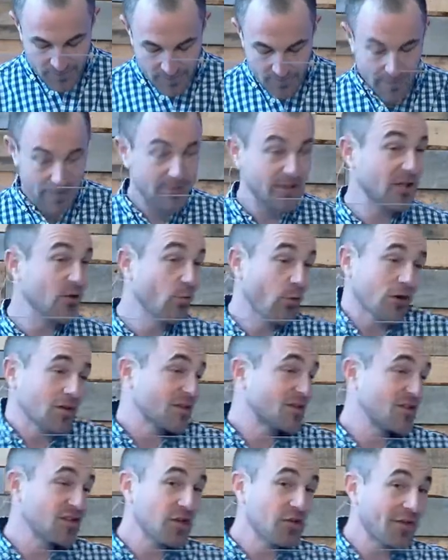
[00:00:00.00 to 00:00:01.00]
Maybe you
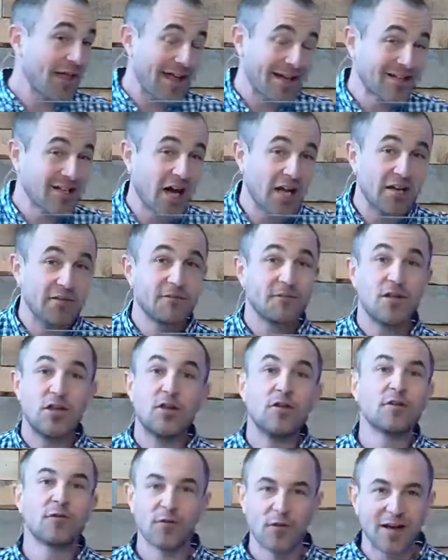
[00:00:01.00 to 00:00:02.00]
once knew that kind of
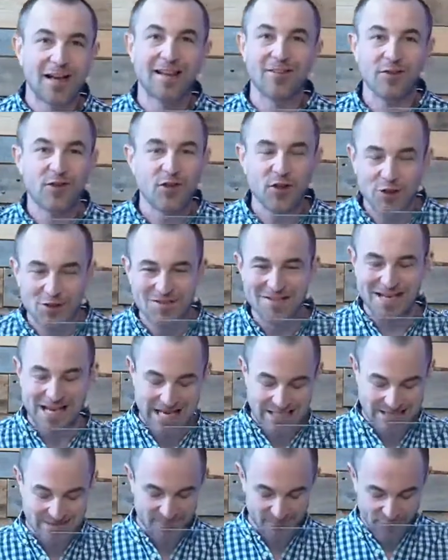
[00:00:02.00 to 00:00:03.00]
youthful
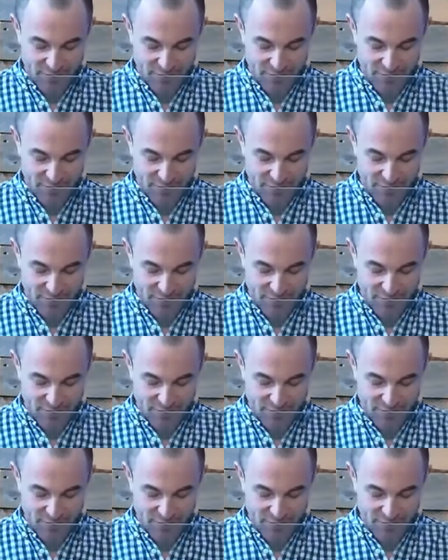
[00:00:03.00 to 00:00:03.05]
enthusiasm